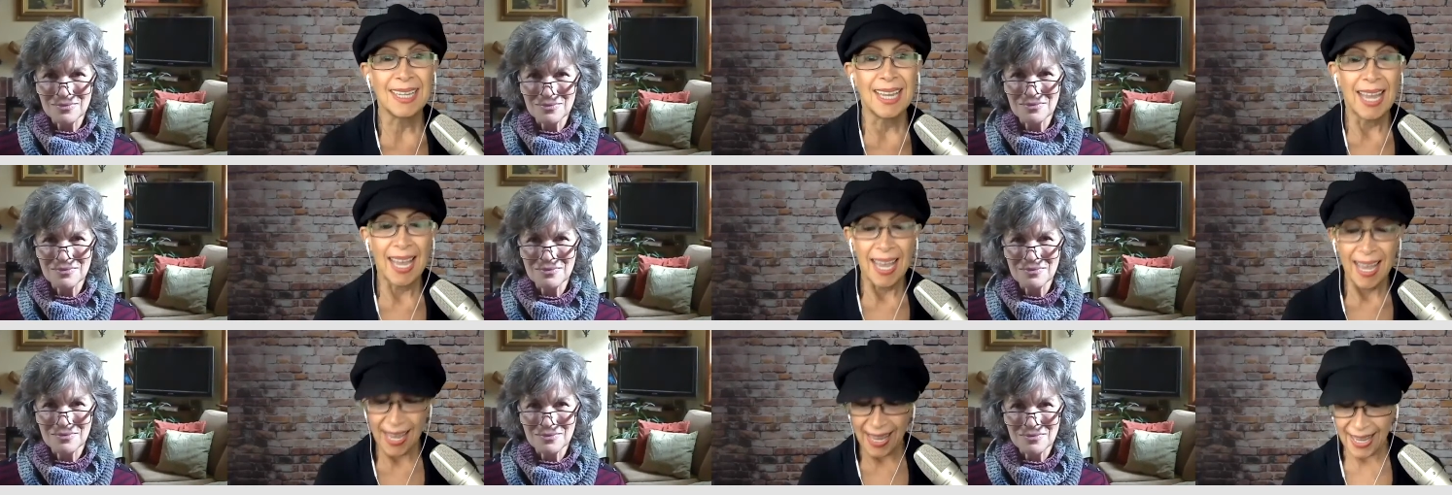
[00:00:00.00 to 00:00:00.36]

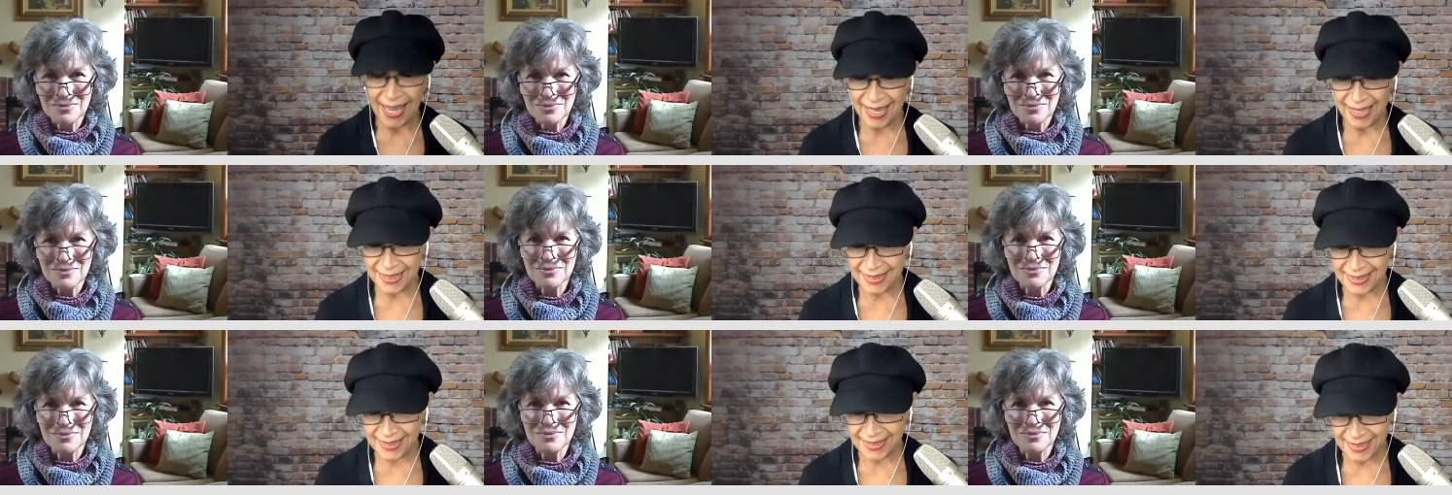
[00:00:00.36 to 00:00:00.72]

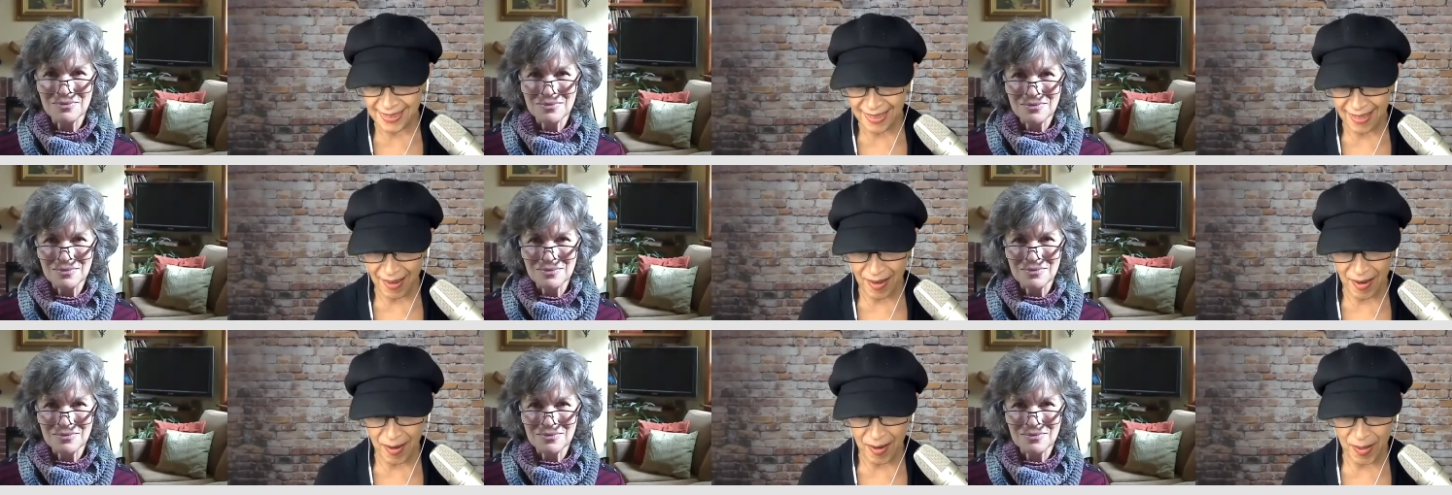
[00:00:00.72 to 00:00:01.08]
Speaker 1: And
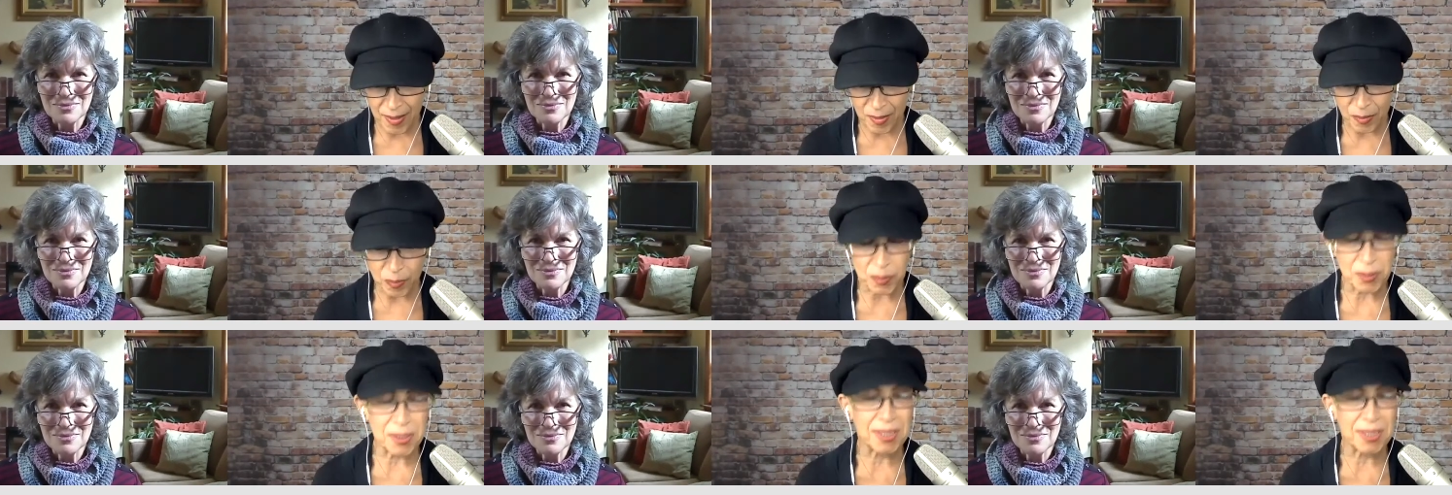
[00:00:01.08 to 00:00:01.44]
I
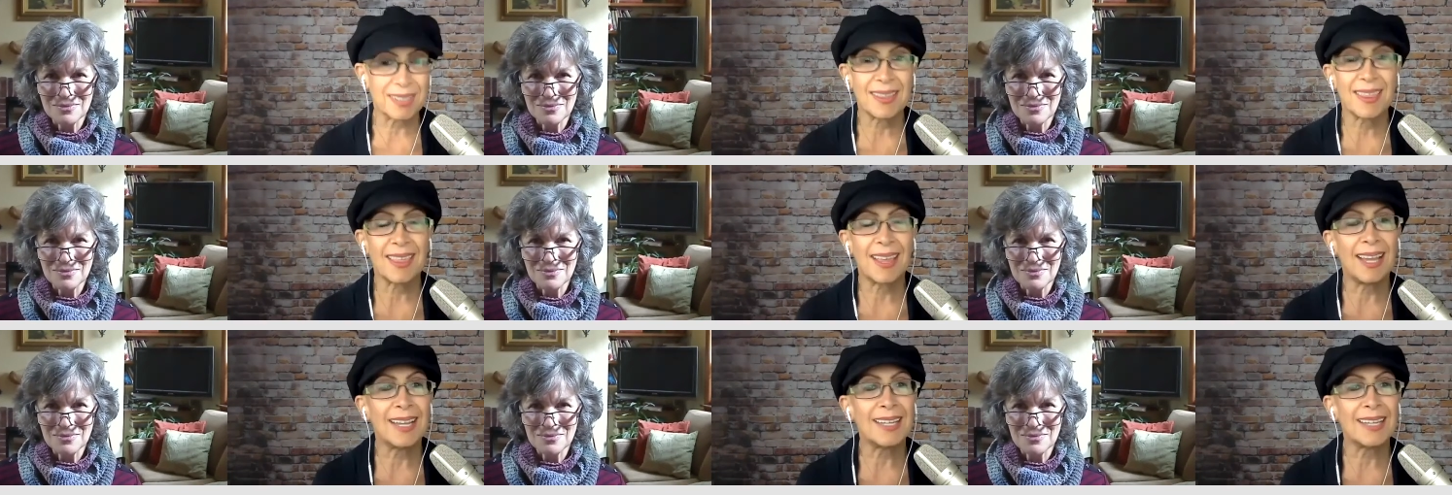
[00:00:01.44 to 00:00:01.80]
want to
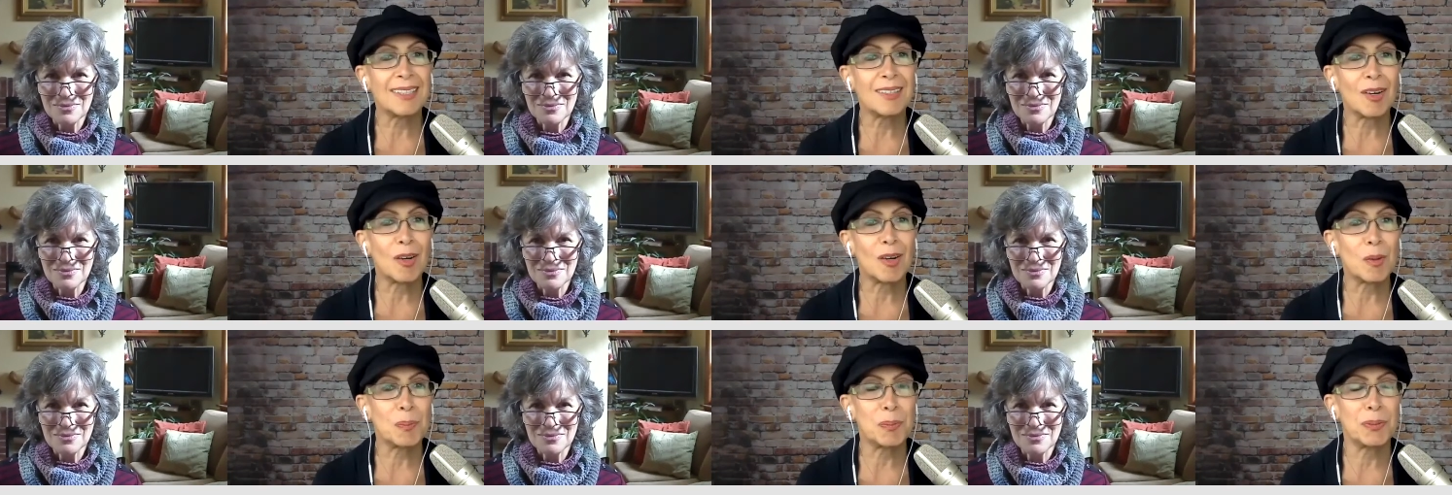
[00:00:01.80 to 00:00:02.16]
thank
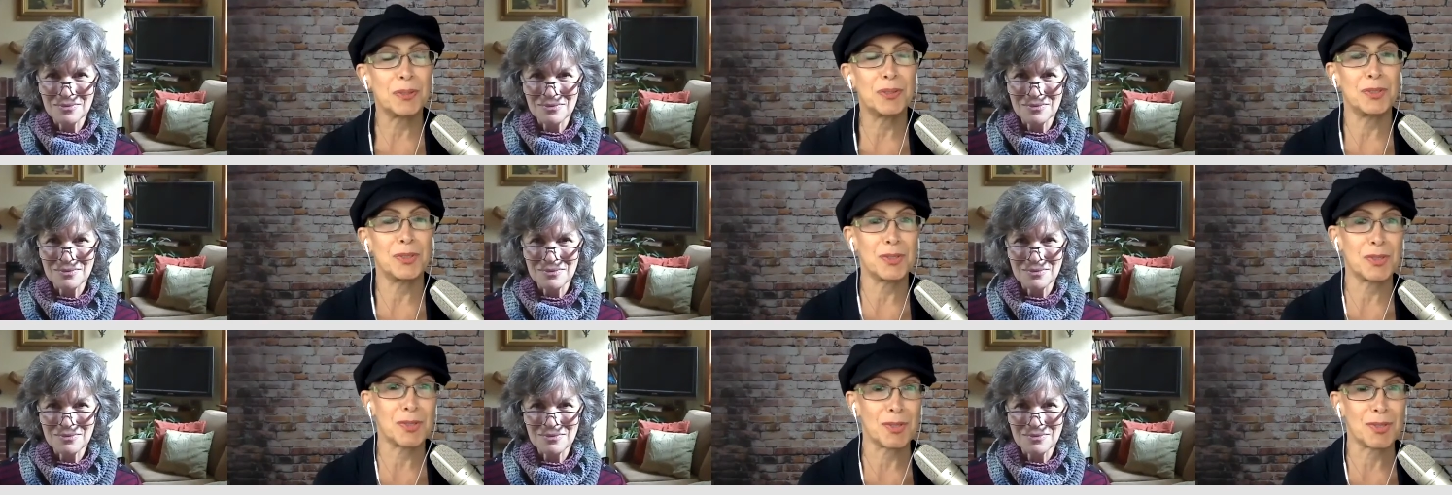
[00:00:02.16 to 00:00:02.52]
our
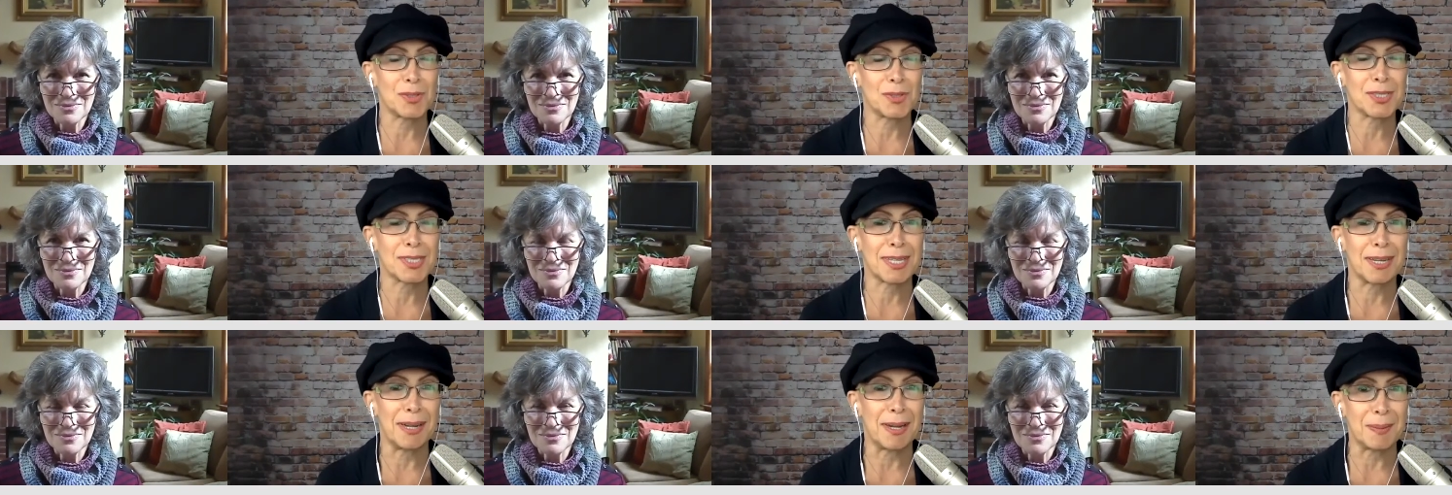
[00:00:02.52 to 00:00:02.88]
producer,
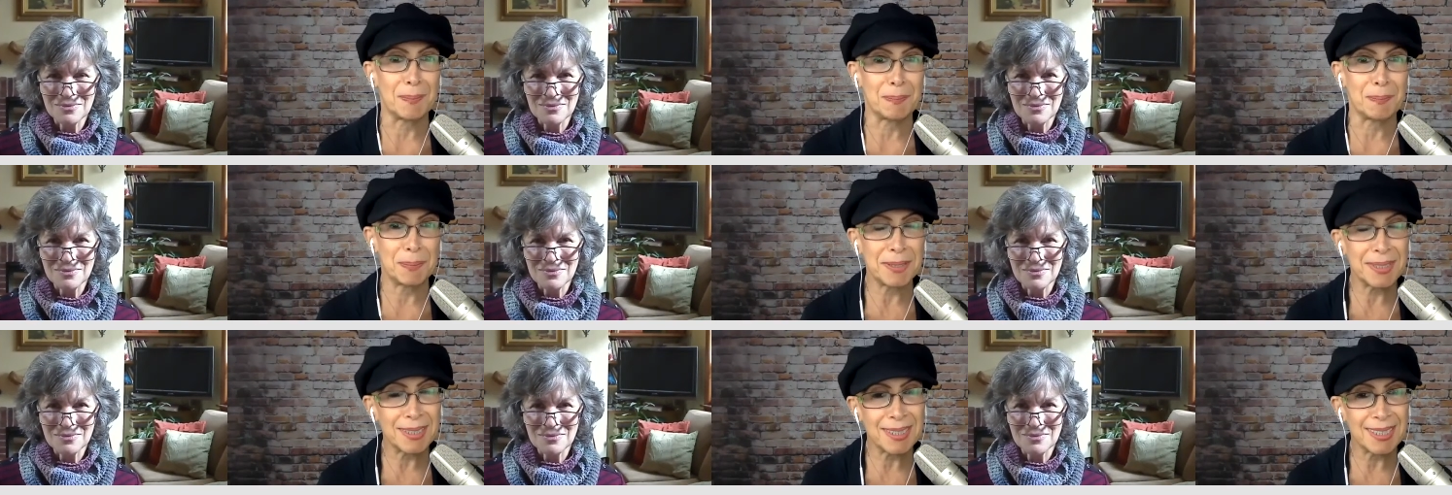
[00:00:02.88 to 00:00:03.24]
Scott
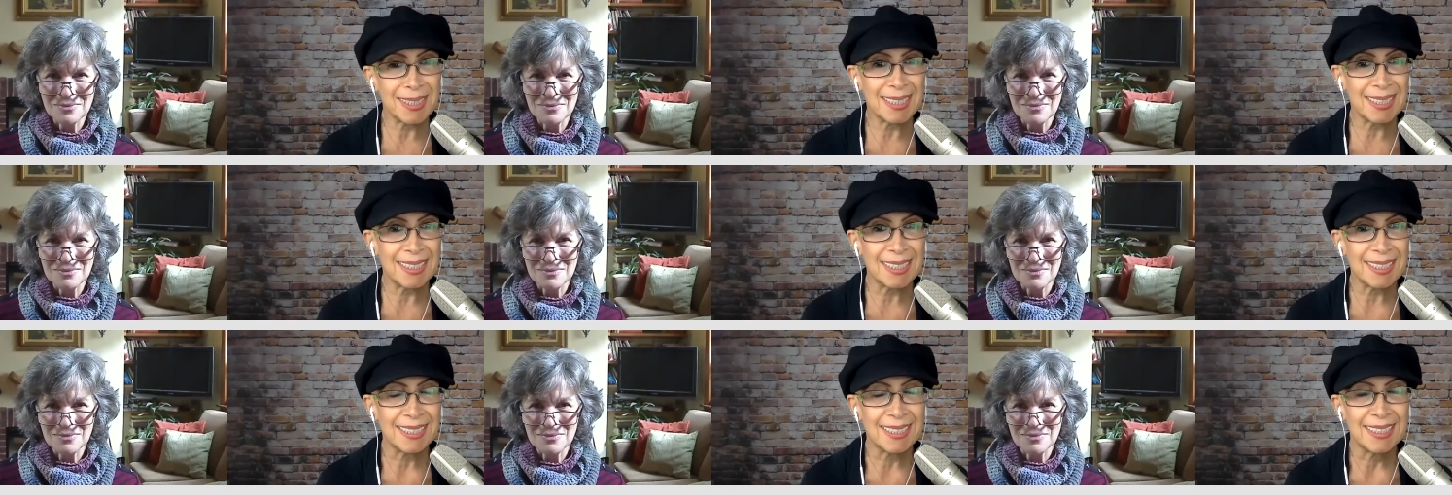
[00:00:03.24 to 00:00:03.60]
Billy.
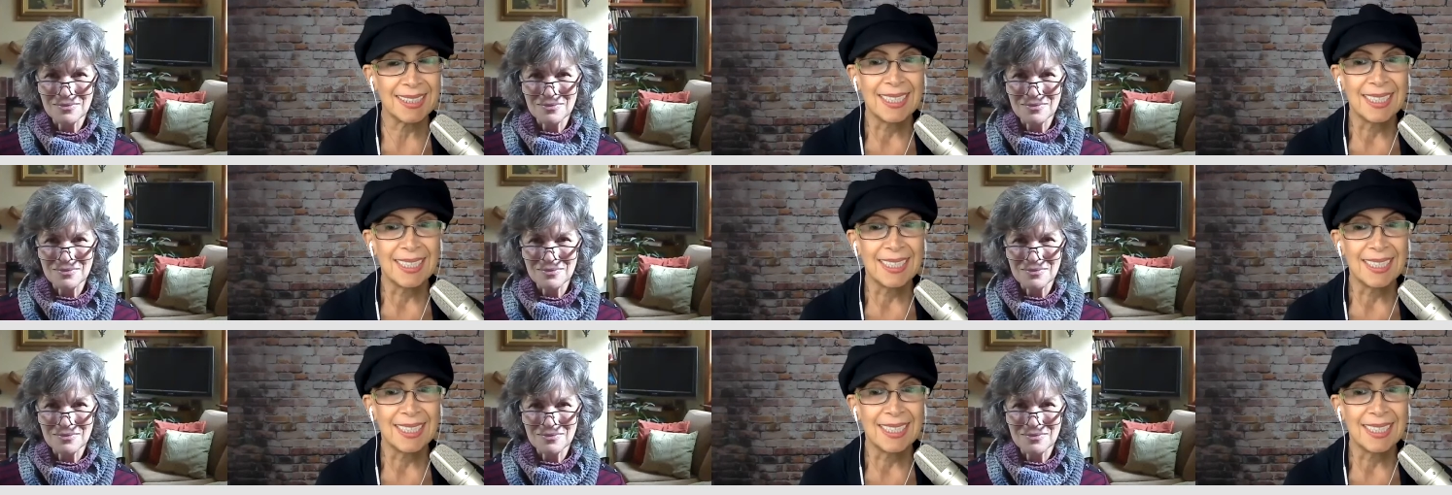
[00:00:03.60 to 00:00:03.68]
